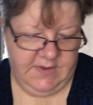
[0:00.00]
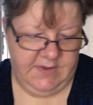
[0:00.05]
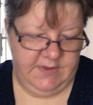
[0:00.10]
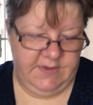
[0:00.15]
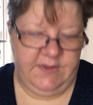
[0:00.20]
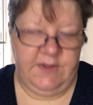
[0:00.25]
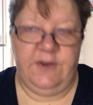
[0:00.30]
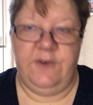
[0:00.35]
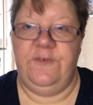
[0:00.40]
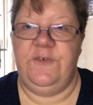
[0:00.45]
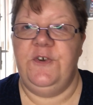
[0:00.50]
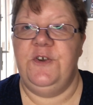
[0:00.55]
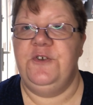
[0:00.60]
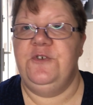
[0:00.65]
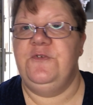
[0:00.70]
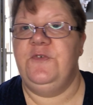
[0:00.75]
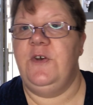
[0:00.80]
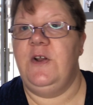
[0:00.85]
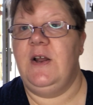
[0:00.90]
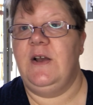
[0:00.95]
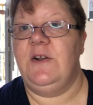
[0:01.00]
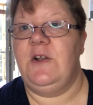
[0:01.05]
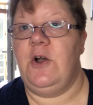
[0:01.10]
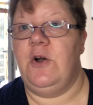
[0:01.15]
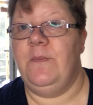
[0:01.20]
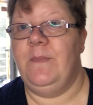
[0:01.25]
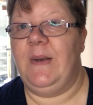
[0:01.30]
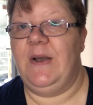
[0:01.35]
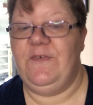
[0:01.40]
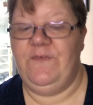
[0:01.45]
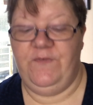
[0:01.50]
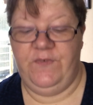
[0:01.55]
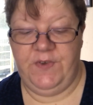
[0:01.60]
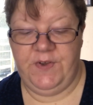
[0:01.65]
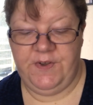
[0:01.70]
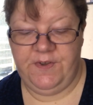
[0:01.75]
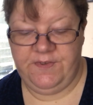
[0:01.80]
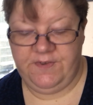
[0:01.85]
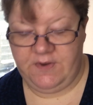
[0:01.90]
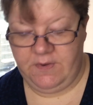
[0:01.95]
So first of all, I got my
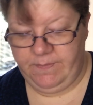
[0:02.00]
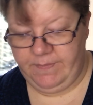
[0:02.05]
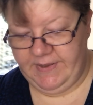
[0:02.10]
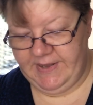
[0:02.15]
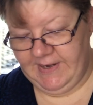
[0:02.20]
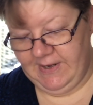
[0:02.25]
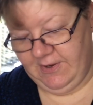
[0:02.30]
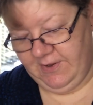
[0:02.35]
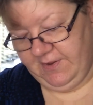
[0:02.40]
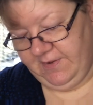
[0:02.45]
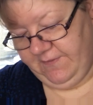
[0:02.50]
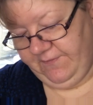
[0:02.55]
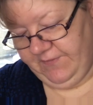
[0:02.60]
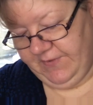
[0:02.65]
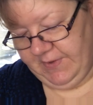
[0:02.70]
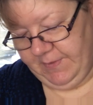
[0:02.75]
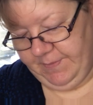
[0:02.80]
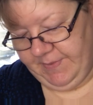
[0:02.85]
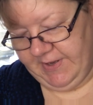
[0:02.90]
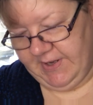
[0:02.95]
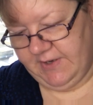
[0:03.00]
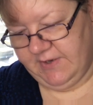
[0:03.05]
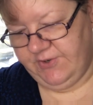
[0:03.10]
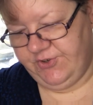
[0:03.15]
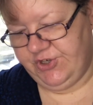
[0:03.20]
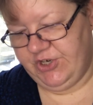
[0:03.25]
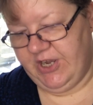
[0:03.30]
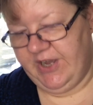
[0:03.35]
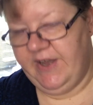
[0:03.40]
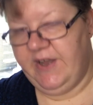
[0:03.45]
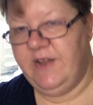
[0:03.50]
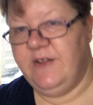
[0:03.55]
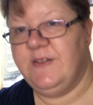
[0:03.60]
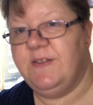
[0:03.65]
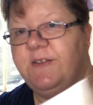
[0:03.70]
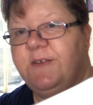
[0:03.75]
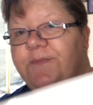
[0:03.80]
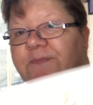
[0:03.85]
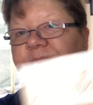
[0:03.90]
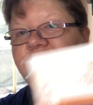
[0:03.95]
first Bella Filipina
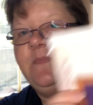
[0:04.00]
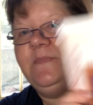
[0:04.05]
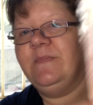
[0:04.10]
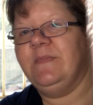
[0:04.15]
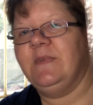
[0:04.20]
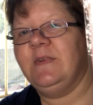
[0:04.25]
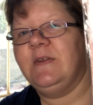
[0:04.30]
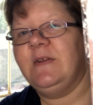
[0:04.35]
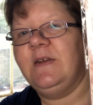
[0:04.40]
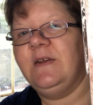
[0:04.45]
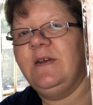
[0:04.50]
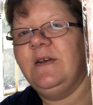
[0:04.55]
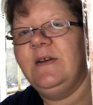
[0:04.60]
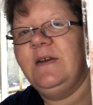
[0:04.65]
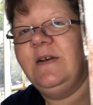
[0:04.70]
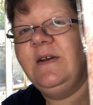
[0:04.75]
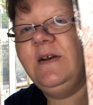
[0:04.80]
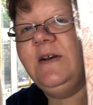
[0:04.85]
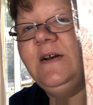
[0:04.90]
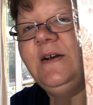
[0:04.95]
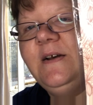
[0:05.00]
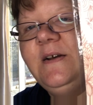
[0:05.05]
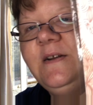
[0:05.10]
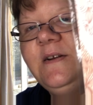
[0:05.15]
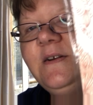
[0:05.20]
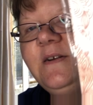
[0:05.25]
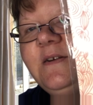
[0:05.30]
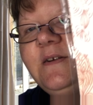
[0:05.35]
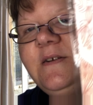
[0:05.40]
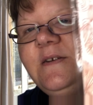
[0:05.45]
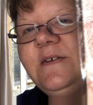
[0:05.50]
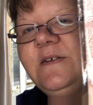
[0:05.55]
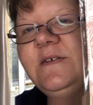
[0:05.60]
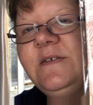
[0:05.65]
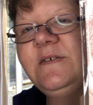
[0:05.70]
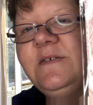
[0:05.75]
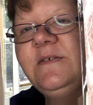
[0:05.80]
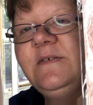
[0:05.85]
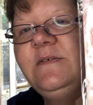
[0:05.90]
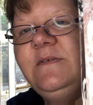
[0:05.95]
chart, and
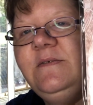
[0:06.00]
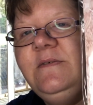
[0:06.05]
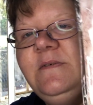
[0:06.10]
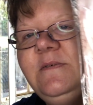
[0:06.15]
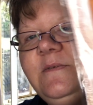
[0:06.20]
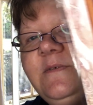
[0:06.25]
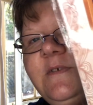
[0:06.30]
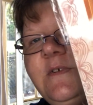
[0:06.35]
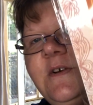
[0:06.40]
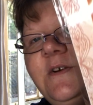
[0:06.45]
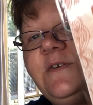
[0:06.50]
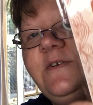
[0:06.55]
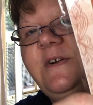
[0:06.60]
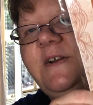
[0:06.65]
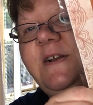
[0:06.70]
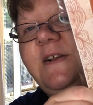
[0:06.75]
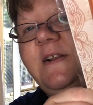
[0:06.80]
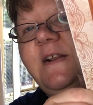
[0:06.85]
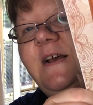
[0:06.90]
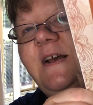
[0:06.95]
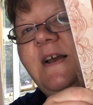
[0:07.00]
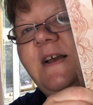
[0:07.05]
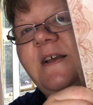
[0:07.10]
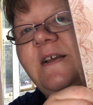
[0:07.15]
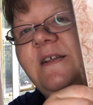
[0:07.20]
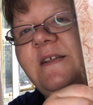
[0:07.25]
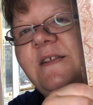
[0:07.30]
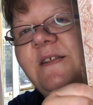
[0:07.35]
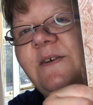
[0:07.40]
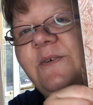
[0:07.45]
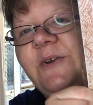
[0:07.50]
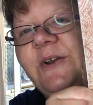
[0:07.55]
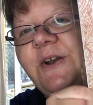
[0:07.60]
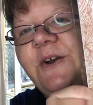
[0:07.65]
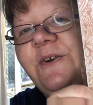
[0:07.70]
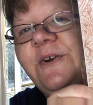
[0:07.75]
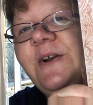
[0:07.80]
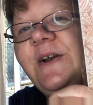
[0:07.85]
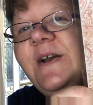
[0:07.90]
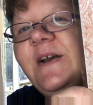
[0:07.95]
sorry, glare, there we
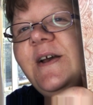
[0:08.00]
go.